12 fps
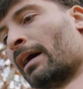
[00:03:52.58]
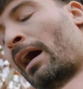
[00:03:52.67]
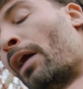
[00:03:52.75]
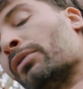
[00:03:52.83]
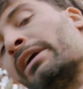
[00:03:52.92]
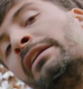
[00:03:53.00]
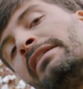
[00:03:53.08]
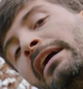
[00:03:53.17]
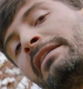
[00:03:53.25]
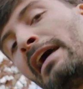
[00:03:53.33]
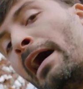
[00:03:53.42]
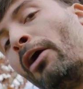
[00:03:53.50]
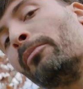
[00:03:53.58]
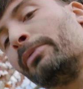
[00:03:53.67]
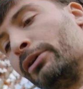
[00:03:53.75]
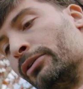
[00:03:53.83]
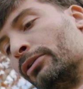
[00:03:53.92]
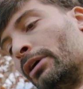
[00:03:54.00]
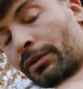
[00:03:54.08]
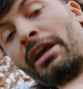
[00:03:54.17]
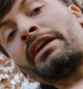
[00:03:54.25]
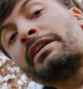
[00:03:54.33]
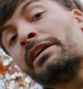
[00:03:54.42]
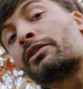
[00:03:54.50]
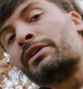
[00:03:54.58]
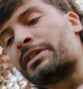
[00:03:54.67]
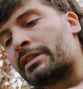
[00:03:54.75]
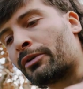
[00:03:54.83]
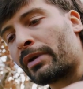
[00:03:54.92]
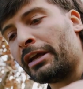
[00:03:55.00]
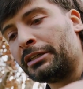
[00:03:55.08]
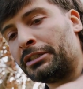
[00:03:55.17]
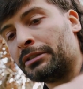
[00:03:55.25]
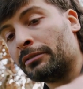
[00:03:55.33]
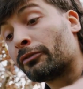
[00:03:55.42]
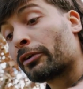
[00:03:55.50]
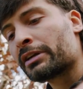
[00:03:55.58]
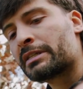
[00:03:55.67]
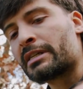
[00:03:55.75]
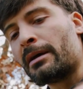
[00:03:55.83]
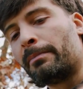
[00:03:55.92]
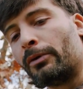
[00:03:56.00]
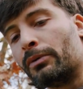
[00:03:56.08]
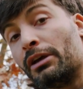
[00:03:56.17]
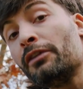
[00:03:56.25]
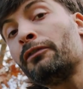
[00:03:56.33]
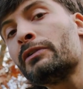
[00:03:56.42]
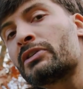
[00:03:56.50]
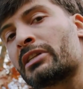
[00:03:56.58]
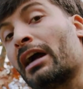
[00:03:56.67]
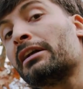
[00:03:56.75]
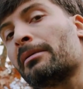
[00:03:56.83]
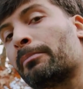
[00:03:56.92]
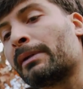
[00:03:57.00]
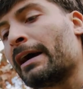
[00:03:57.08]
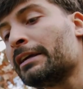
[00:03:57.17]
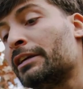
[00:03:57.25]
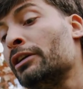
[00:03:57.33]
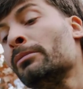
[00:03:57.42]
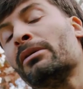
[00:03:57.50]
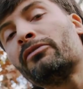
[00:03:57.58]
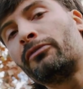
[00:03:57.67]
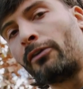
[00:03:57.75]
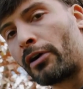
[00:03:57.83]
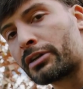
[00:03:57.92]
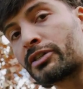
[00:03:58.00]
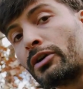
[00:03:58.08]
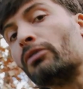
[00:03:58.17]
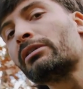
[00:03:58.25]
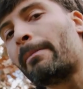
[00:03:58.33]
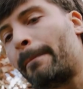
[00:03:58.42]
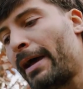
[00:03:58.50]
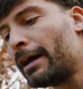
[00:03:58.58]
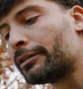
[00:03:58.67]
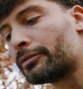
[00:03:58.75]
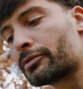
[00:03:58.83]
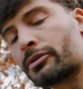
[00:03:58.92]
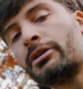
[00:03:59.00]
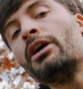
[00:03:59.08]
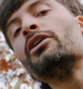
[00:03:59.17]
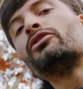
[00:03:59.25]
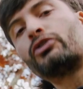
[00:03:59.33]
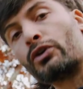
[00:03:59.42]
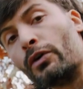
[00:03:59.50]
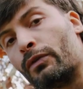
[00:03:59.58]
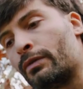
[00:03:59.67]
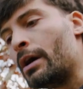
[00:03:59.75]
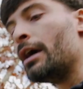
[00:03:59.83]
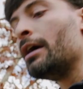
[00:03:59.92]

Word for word: How can that help you increase the range? For example, if you start applying human force on the pedals through